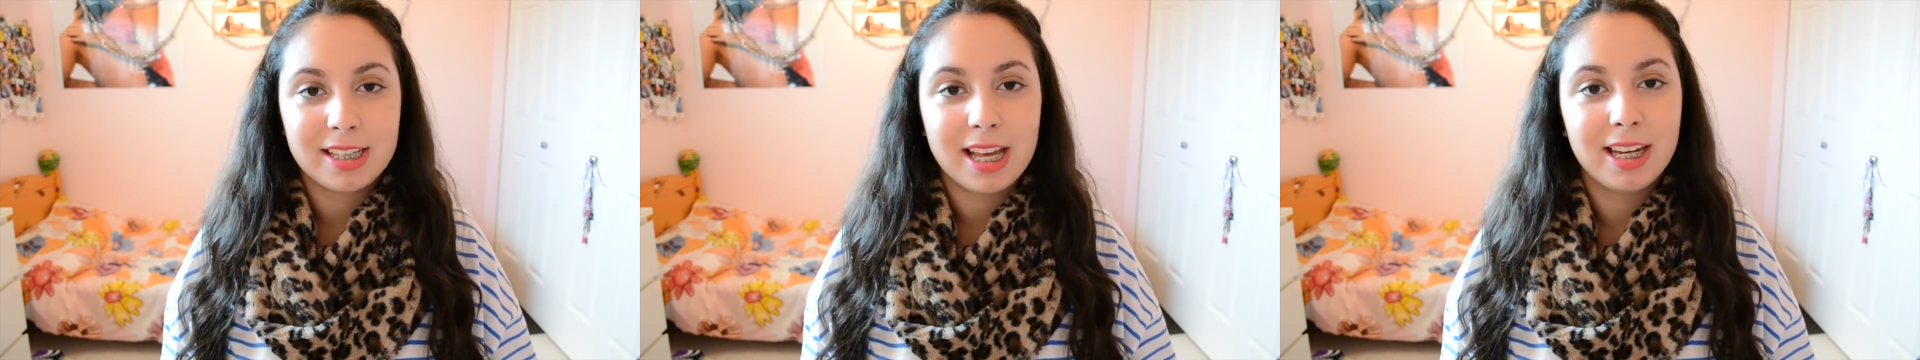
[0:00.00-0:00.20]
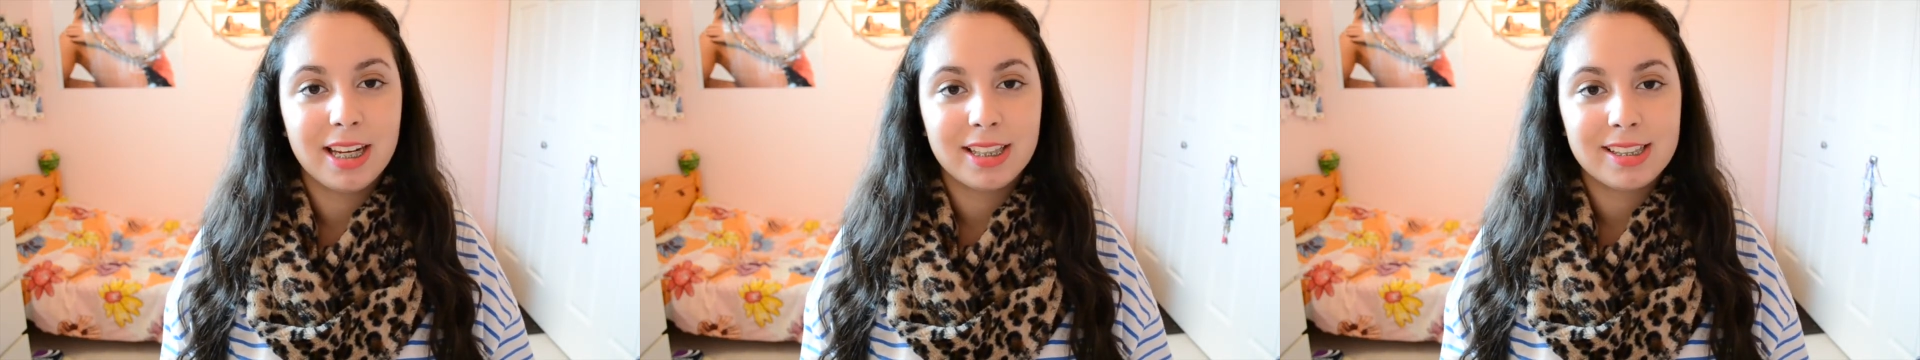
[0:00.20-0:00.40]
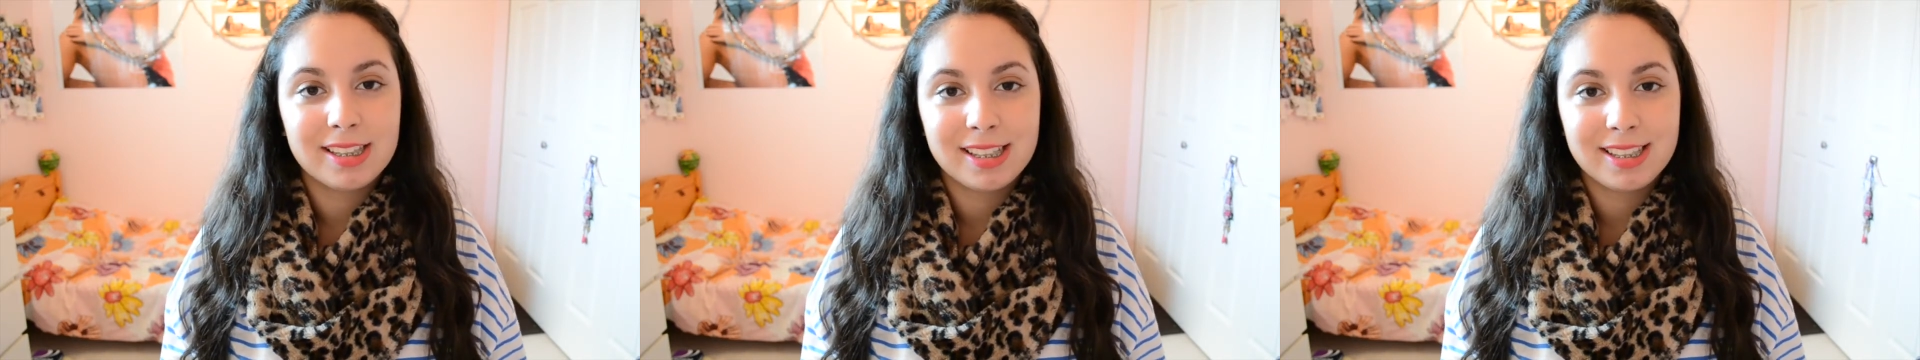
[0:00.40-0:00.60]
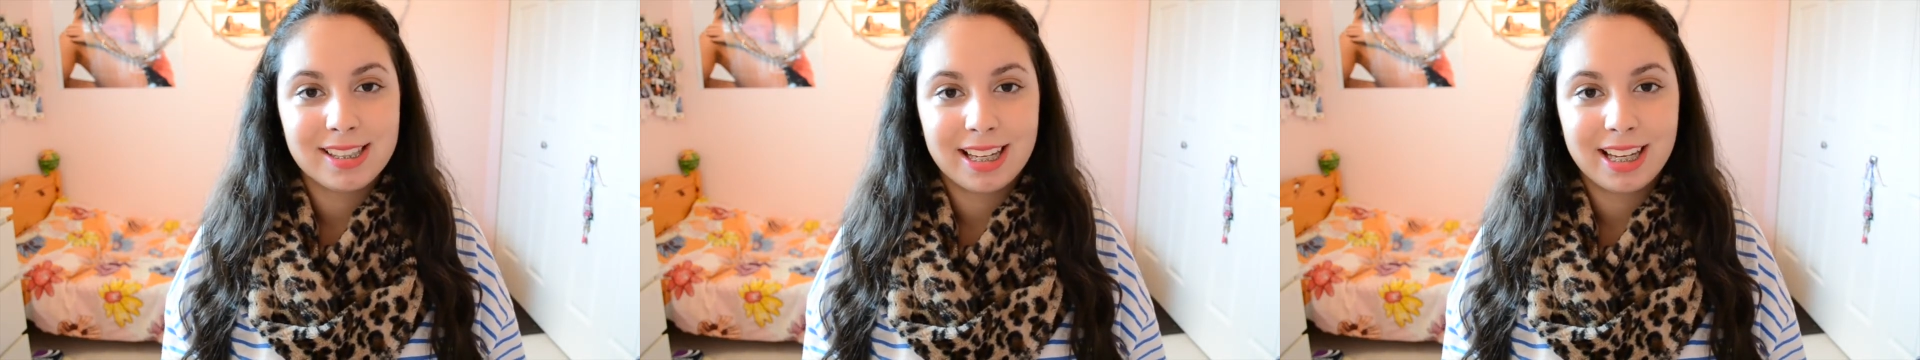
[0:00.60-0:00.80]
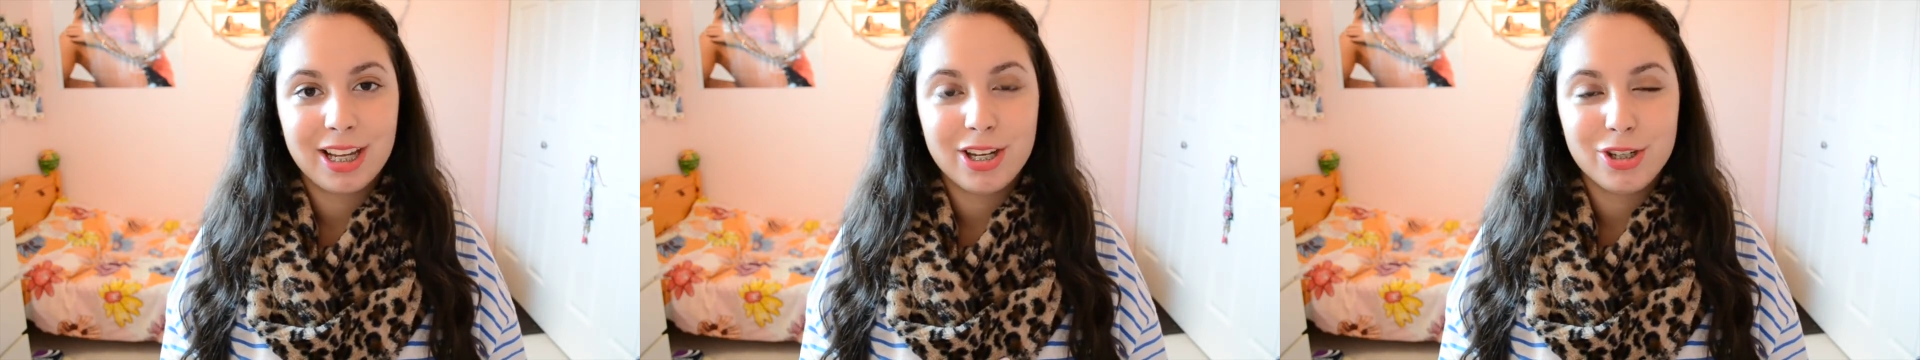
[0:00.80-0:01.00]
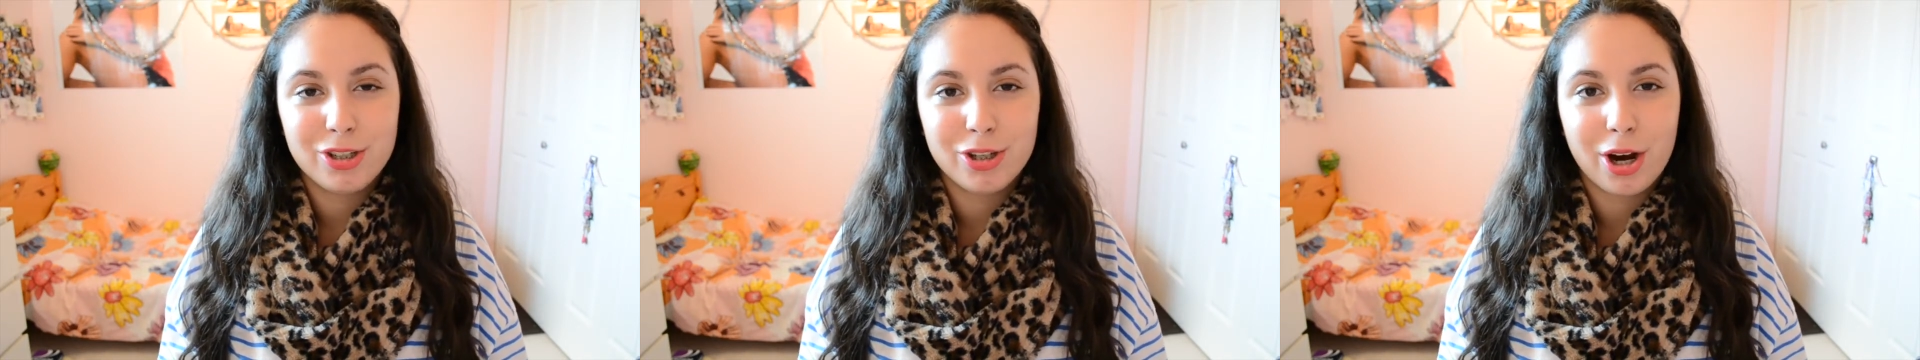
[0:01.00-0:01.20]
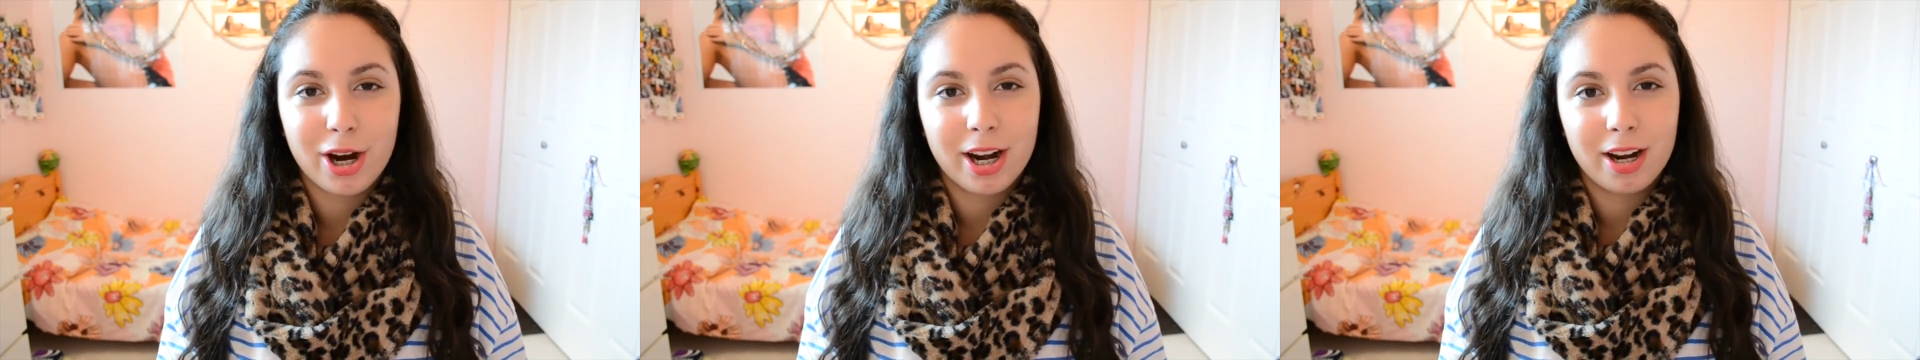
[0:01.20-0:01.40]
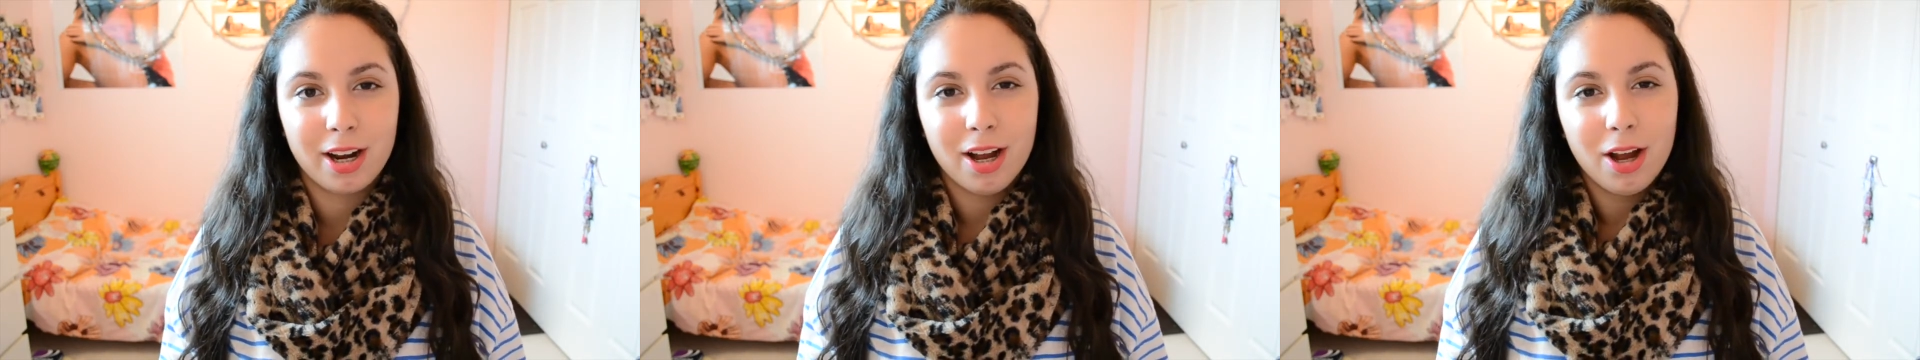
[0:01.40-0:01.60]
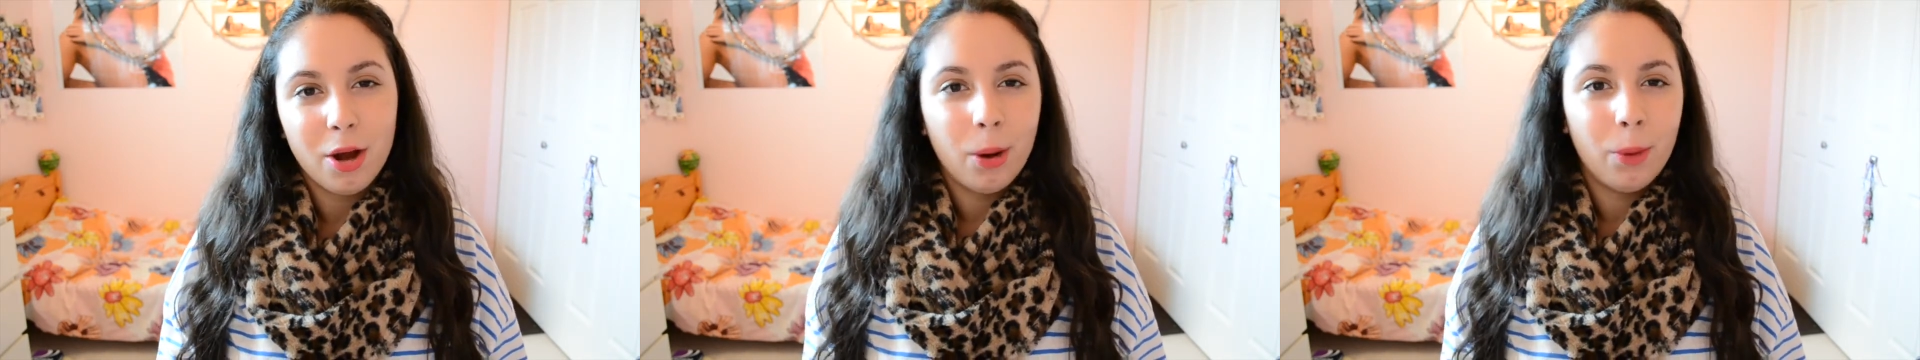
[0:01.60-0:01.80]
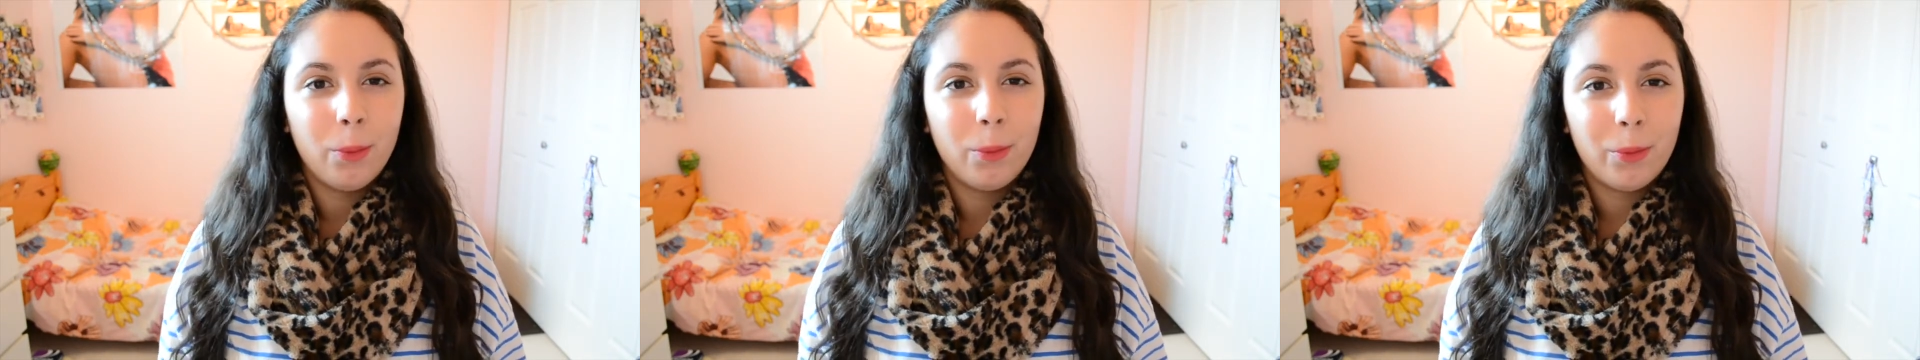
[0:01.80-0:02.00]
and it's like a dark,
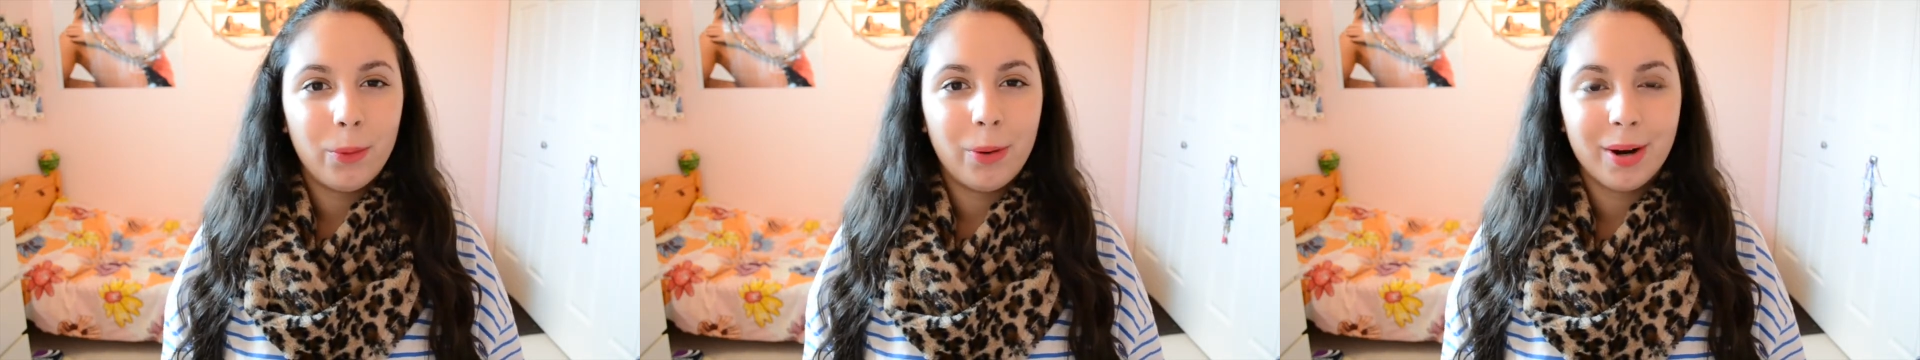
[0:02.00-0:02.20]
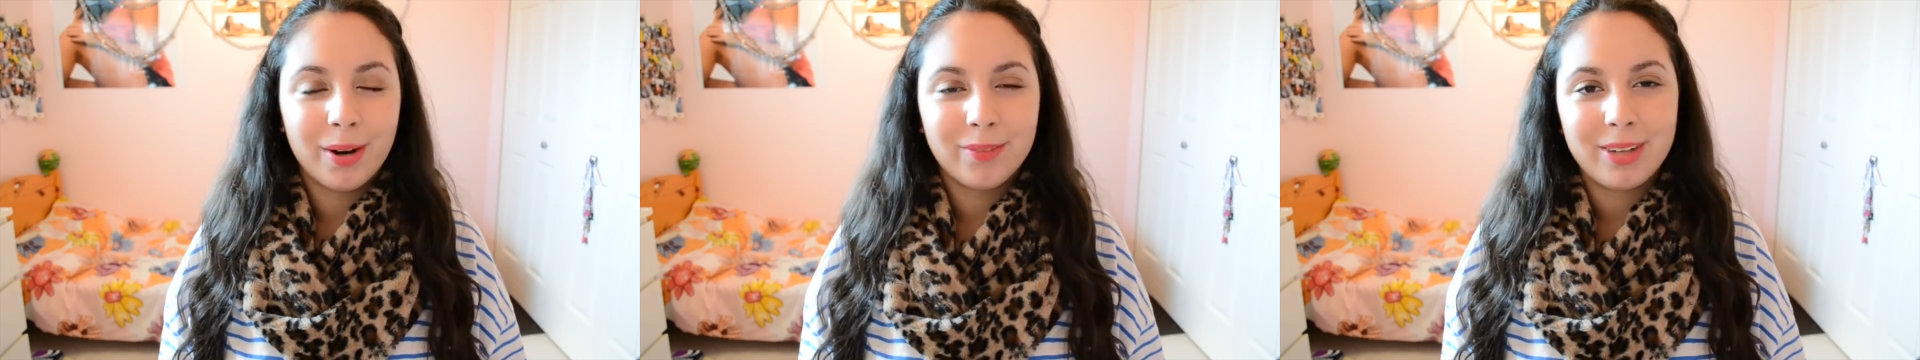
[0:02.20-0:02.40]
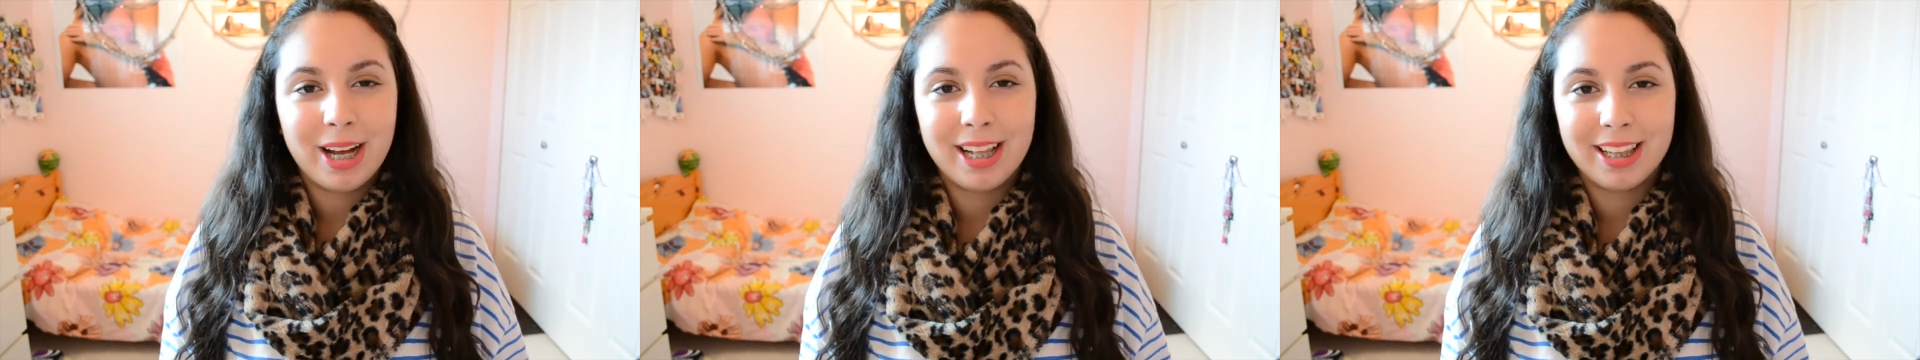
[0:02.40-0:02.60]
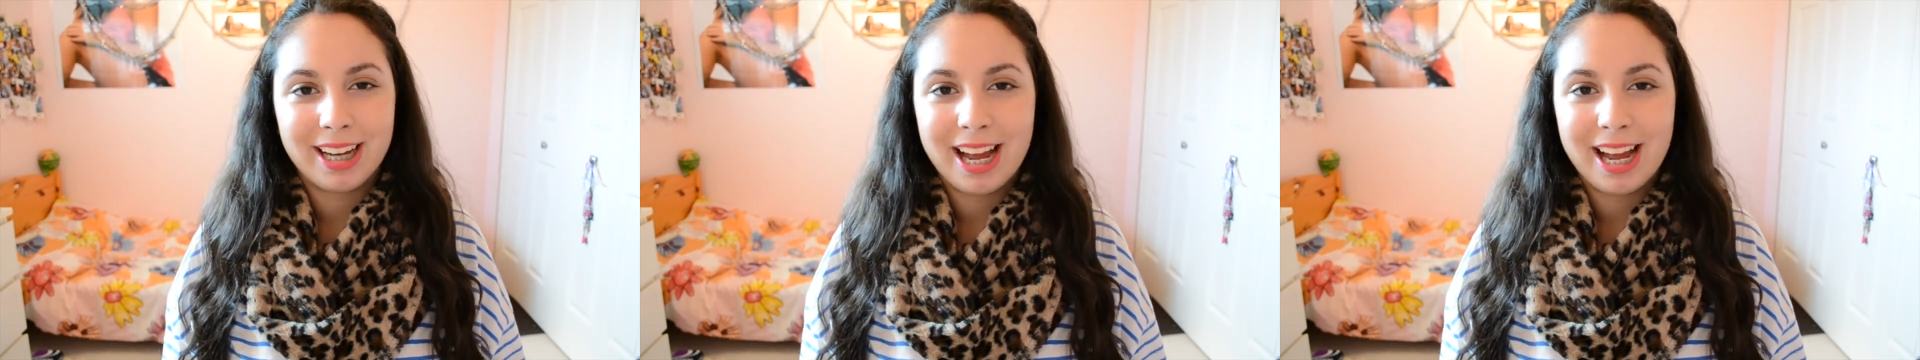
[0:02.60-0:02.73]
warm color.